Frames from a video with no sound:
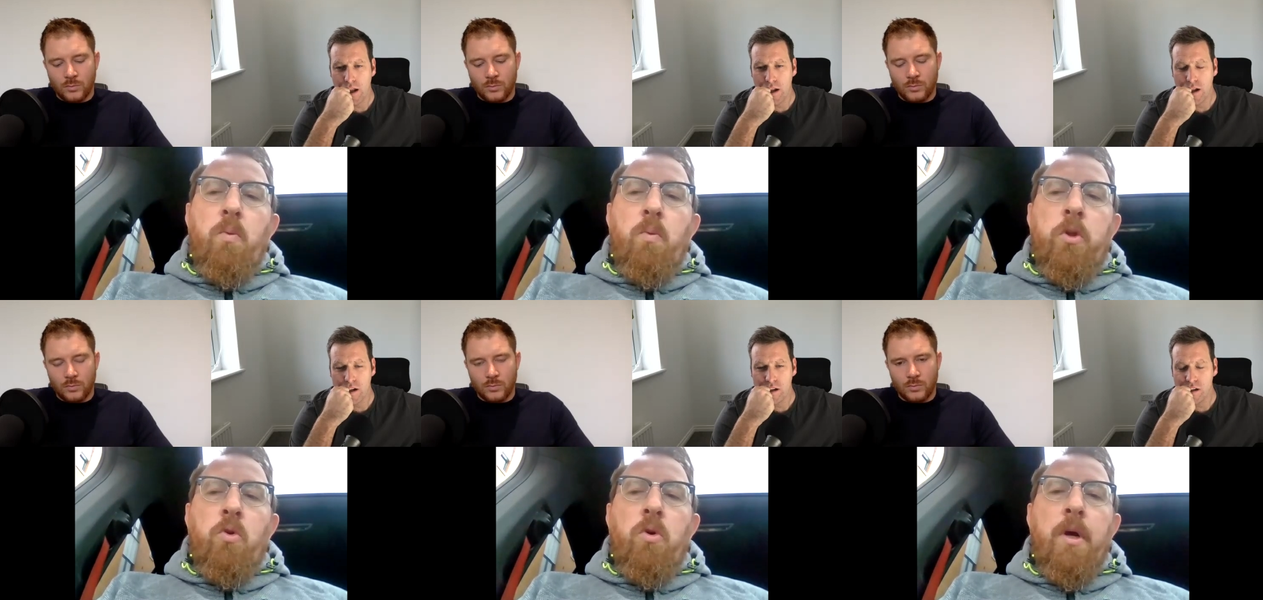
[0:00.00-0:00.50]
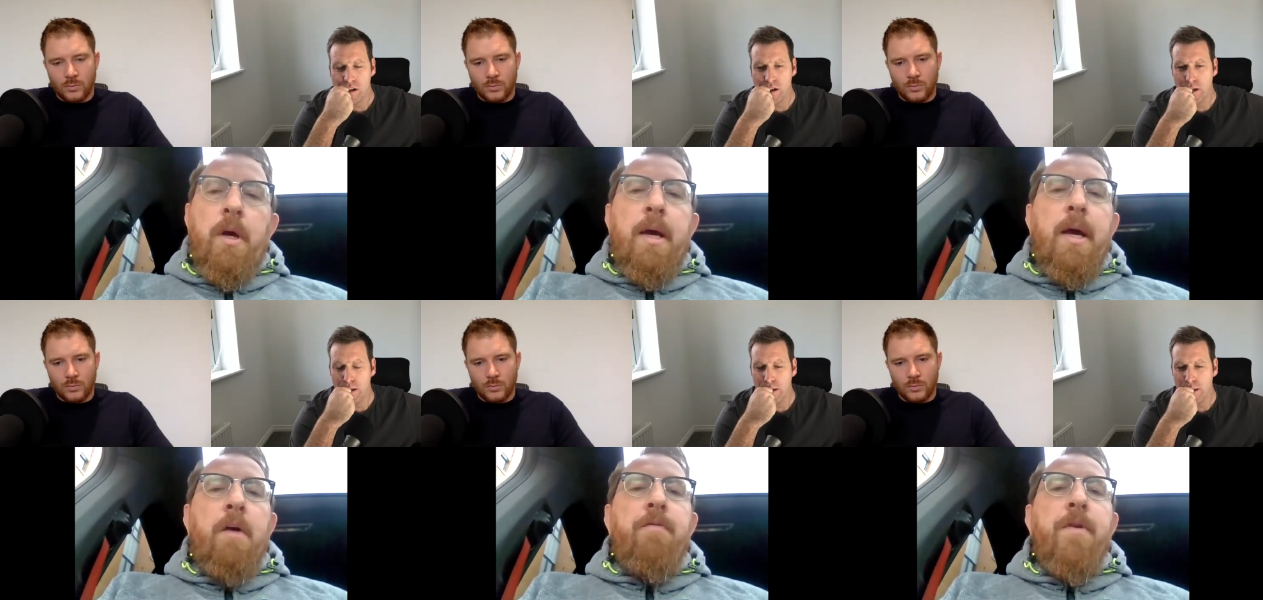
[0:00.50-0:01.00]
Speaker 1: we do it
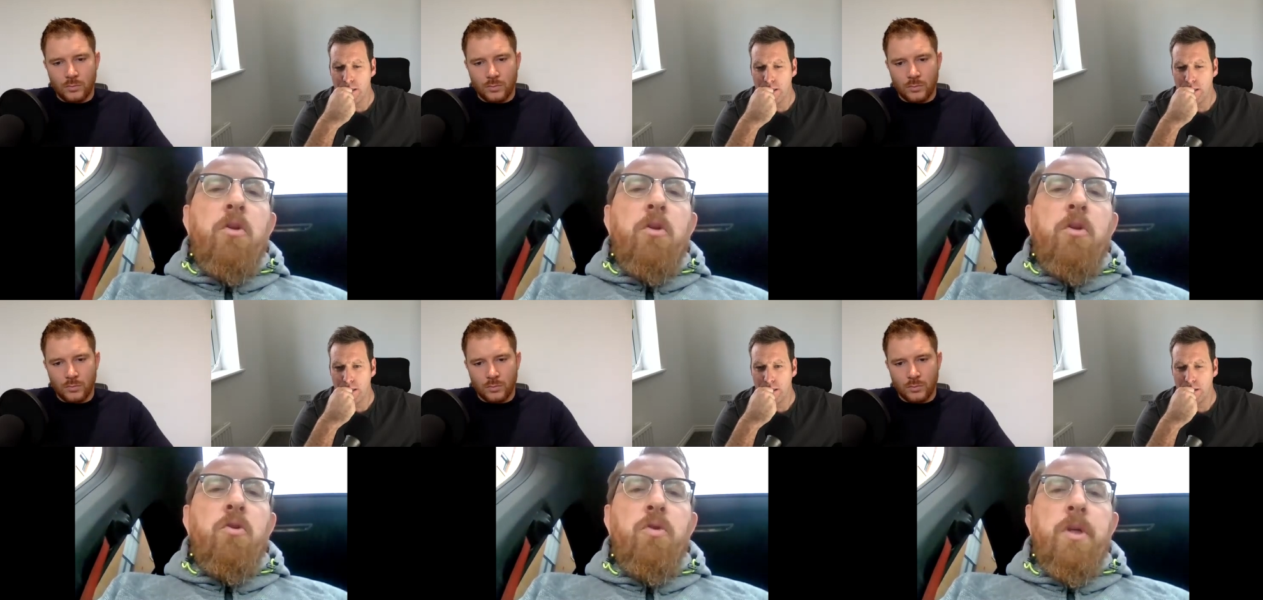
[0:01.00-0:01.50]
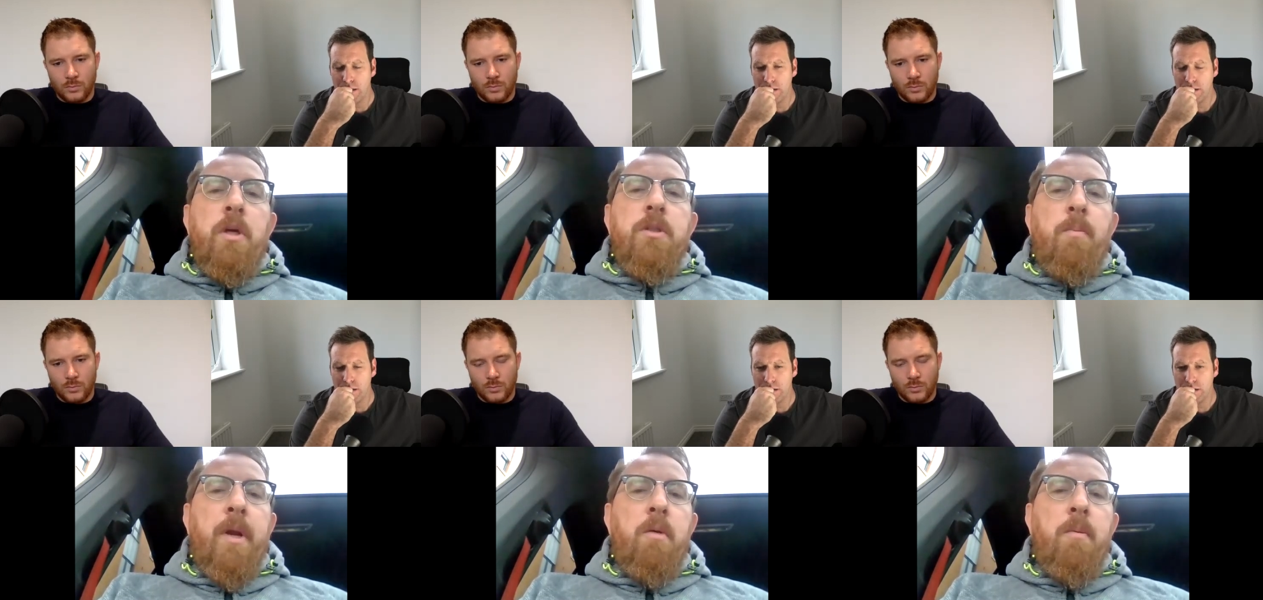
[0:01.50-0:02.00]
every two years, a
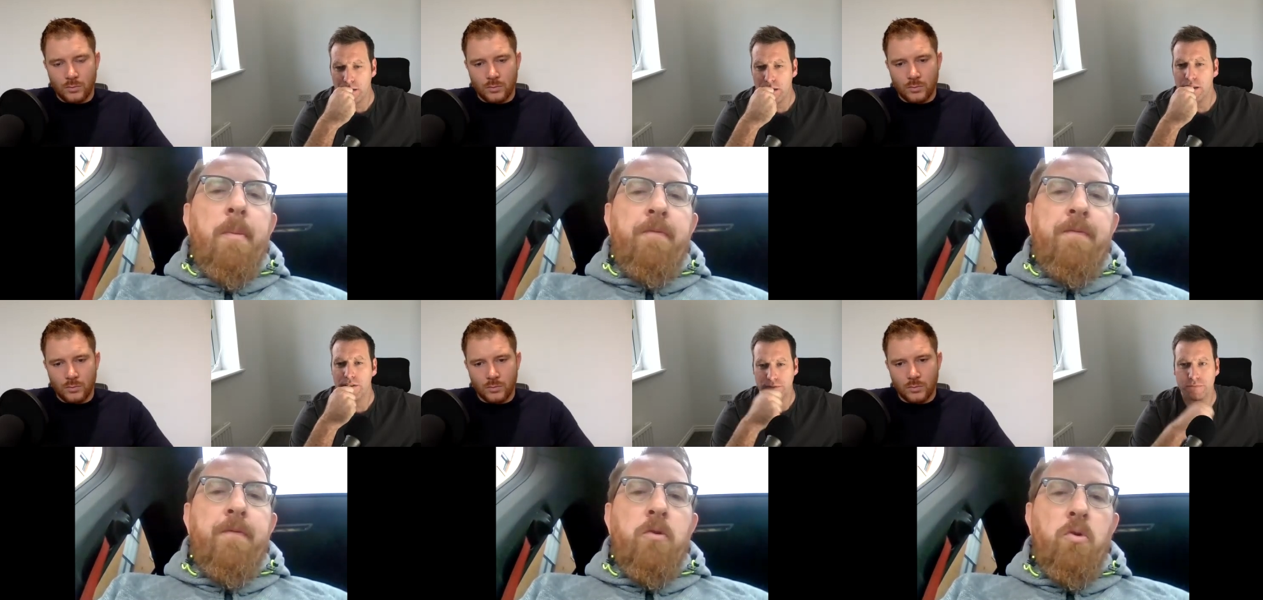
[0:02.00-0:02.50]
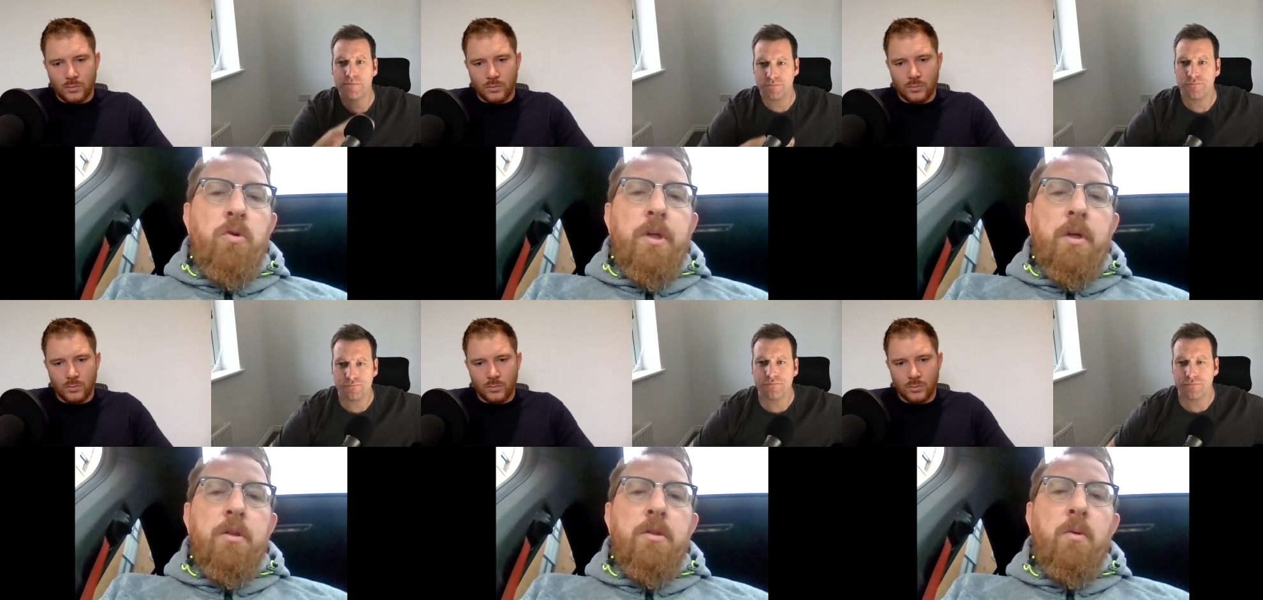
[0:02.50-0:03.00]
minimum of two
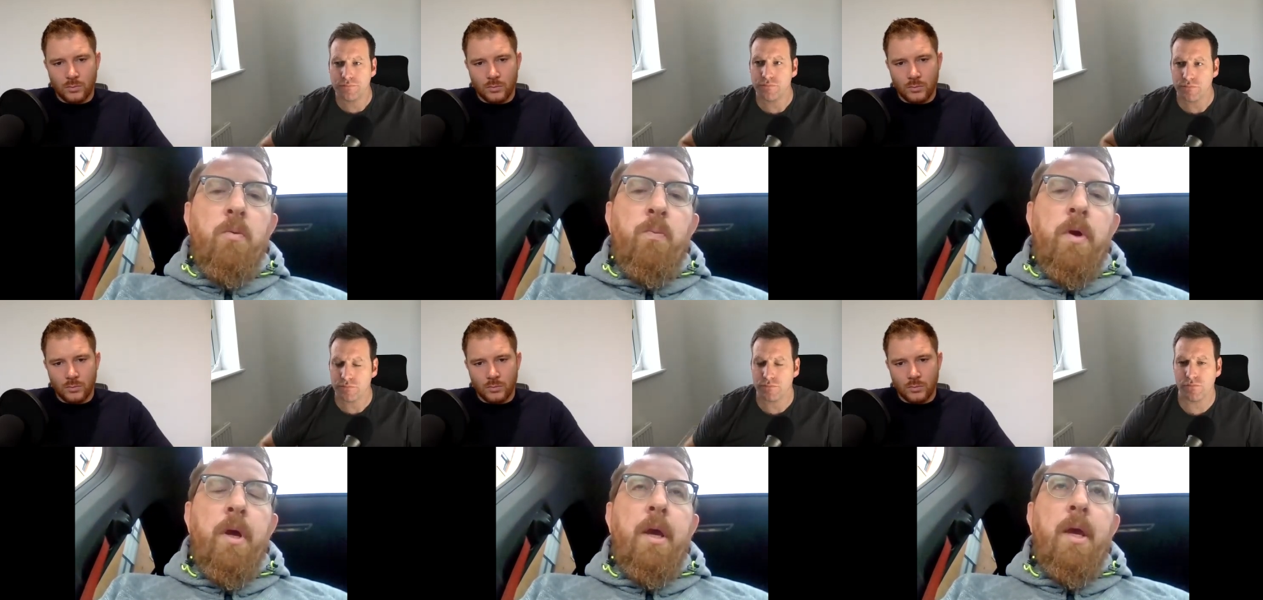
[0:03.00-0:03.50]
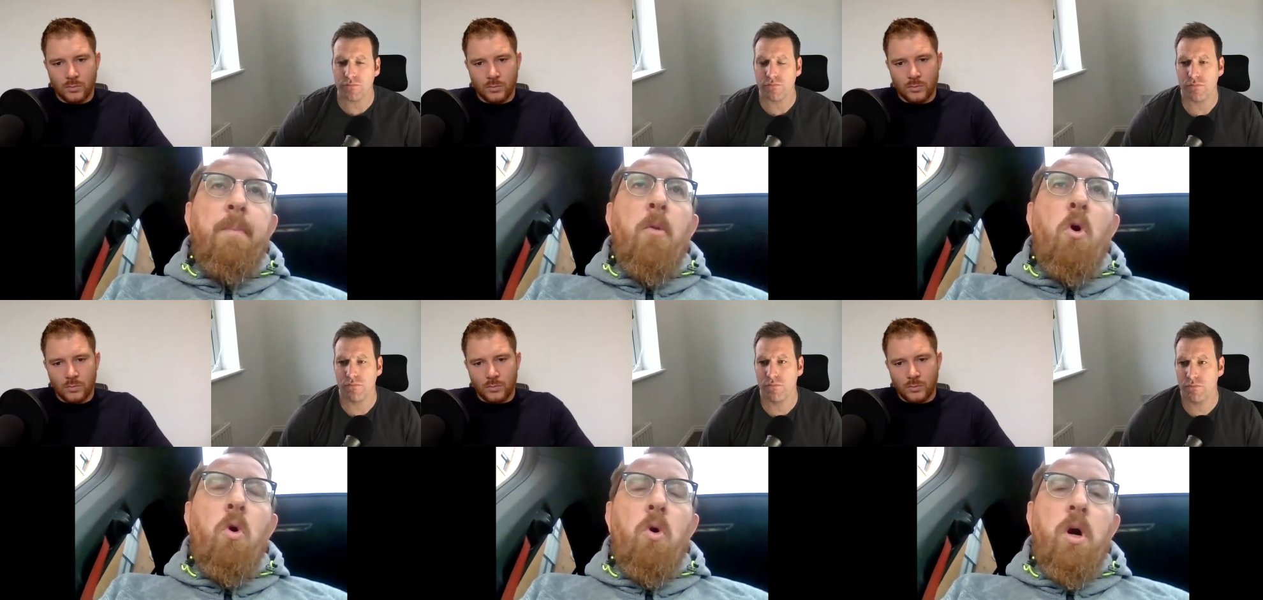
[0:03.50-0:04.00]
years, um,
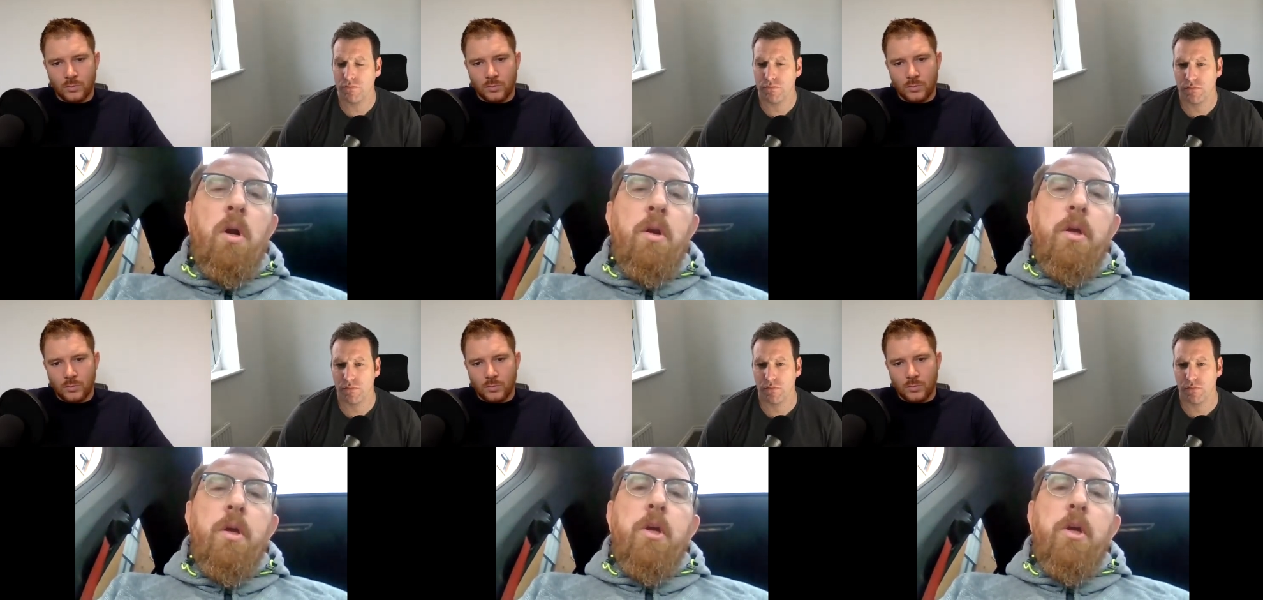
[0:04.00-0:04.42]
or